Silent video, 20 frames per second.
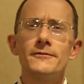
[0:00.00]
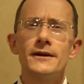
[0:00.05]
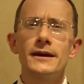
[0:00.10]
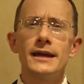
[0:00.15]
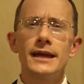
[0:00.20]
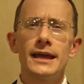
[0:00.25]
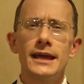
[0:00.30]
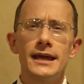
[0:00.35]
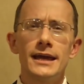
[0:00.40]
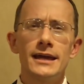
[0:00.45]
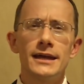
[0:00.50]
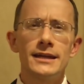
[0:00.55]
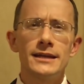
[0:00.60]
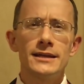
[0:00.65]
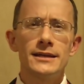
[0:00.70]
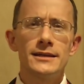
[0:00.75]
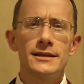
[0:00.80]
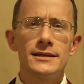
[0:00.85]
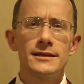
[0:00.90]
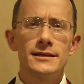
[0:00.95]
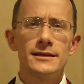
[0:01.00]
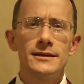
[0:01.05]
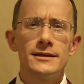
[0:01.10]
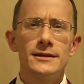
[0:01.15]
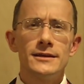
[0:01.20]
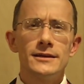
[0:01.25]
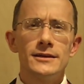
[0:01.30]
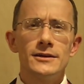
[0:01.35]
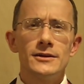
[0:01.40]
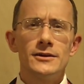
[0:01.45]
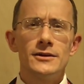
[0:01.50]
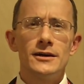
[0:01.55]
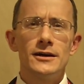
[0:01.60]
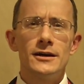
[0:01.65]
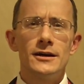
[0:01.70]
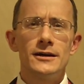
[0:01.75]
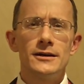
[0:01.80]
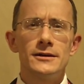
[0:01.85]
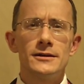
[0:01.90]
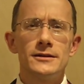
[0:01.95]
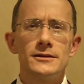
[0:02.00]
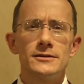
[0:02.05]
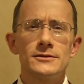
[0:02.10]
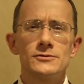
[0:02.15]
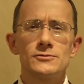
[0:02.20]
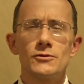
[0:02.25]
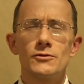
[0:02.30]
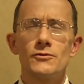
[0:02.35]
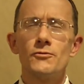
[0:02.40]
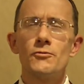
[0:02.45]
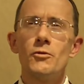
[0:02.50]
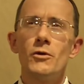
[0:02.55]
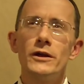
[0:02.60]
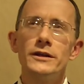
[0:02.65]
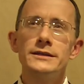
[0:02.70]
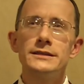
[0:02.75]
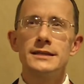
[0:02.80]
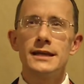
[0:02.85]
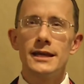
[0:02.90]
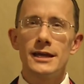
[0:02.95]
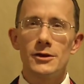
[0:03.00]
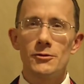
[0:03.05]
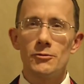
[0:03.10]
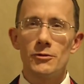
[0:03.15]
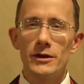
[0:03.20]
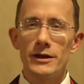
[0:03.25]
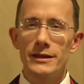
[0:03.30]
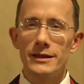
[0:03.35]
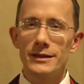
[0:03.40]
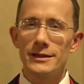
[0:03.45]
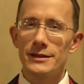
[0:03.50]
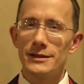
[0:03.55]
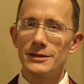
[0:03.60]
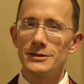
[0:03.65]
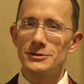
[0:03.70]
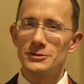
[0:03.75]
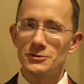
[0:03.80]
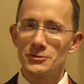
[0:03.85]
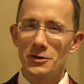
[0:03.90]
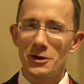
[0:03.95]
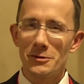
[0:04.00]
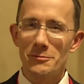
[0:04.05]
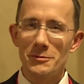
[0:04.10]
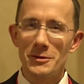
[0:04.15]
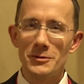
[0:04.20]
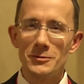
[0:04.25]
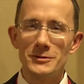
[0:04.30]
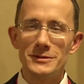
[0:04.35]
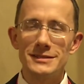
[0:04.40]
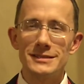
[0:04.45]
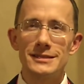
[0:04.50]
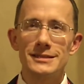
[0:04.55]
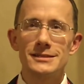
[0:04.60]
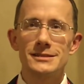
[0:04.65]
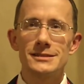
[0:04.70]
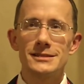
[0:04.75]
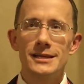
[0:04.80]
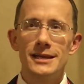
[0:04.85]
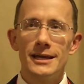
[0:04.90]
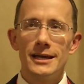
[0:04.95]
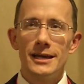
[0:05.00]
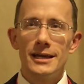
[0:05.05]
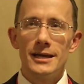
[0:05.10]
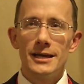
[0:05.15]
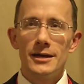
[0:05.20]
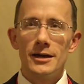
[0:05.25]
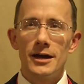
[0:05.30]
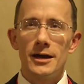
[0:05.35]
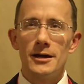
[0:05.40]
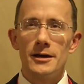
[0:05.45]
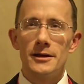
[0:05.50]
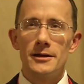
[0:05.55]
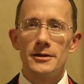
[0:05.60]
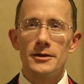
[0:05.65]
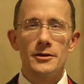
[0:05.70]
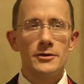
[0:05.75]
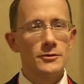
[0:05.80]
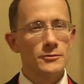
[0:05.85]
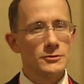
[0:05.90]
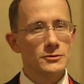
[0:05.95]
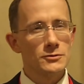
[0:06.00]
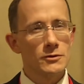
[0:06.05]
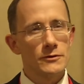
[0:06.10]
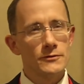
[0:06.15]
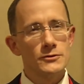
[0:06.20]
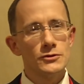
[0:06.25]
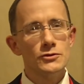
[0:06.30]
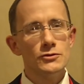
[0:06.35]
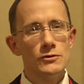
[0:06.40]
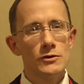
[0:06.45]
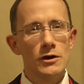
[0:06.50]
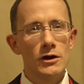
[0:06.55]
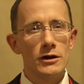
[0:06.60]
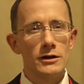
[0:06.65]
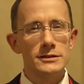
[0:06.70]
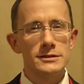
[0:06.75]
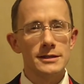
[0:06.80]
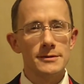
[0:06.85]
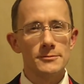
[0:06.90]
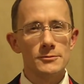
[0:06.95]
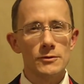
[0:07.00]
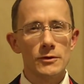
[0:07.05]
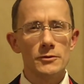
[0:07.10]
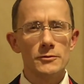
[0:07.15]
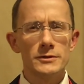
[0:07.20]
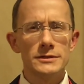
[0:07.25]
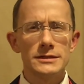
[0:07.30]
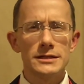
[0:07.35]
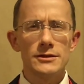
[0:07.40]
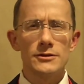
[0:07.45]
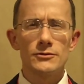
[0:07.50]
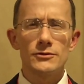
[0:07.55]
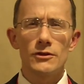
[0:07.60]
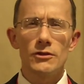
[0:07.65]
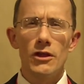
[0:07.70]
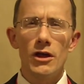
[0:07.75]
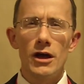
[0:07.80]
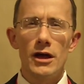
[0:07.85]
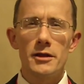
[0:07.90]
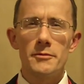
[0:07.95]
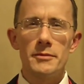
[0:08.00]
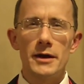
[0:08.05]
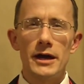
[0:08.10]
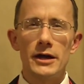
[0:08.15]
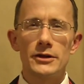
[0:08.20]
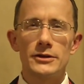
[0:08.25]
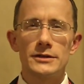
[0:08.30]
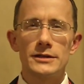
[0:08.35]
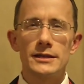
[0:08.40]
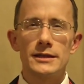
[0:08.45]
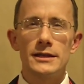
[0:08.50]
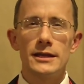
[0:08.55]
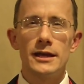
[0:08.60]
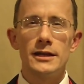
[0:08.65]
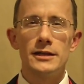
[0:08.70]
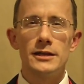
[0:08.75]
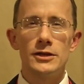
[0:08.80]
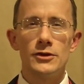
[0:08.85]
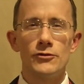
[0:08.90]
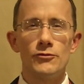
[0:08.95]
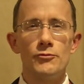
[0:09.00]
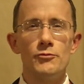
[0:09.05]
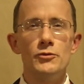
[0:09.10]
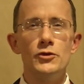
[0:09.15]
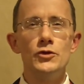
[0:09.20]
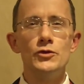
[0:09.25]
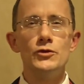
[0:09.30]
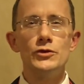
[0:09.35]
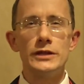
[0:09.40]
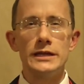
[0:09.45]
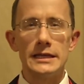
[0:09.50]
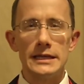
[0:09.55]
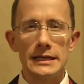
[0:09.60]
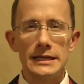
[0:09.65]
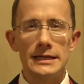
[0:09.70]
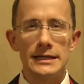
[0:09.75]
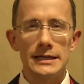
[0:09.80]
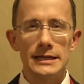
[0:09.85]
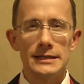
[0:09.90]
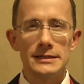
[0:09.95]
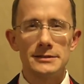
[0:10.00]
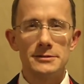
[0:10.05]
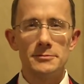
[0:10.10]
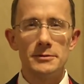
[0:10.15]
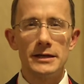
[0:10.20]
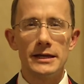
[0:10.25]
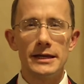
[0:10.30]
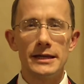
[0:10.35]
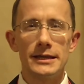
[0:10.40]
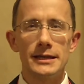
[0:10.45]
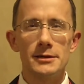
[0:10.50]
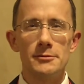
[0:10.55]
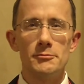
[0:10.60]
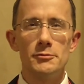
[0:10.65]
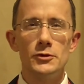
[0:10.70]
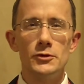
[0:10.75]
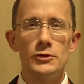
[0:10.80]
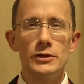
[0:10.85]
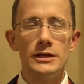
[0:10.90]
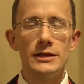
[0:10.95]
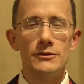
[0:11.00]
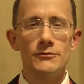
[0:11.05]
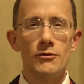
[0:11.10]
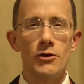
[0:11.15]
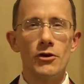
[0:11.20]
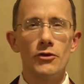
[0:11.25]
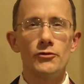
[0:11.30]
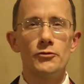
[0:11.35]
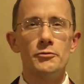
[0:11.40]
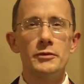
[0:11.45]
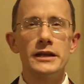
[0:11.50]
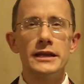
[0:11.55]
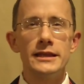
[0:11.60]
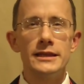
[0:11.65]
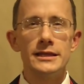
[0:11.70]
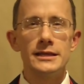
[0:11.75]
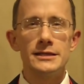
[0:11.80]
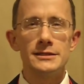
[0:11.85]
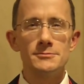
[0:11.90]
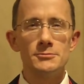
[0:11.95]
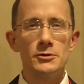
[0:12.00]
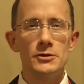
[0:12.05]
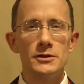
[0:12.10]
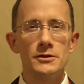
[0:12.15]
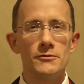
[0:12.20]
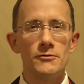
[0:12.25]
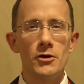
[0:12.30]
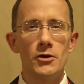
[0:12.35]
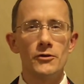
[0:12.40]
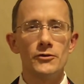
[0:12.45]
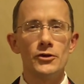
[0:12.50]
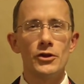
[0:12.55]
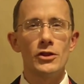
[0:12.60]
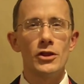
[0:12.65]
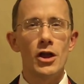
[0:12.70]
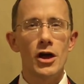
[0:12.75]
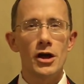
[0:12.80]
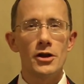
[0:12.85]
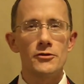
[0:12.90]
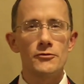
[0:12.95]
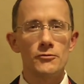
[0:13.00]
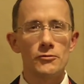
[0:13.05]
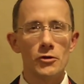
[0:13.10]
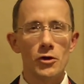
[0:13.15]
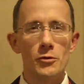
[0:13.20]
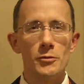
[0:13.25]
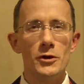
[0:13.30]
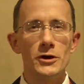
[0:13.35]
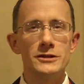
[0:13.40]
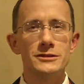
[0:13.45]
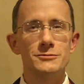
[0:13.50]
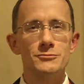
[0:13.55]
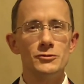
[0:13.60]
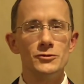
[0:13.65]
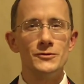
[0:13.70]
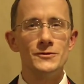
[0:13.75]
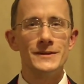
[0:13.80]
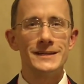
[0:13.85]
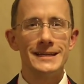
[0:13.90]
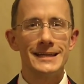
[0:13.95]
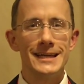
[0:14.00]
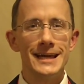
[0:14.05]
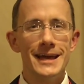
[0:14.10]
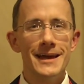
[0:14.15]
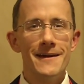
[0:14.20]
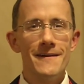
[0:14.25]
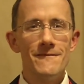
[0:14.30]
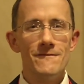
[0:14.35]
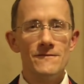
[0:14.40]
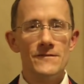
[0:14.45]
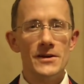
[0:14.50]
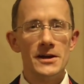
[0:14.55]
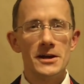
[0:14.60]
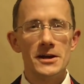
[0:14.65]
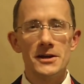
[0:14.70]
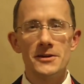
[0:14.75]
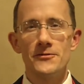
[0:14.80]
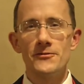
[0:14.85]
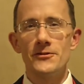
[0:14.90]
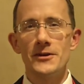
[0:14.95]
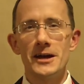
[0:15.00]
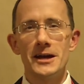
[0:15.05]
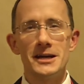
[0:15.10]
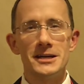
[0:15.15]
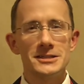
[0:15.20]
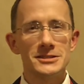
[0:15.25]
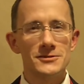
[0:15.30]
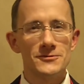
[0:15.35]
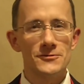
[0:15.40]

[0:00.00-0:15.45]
I had uh, sort of one takeaway that, that struck me was this uh, there, there, were sort of two concepts. One was there was a lot about the idea of beauty, and to me, I think beauty involves many things. Beauty involves a lot of robots moving very fast,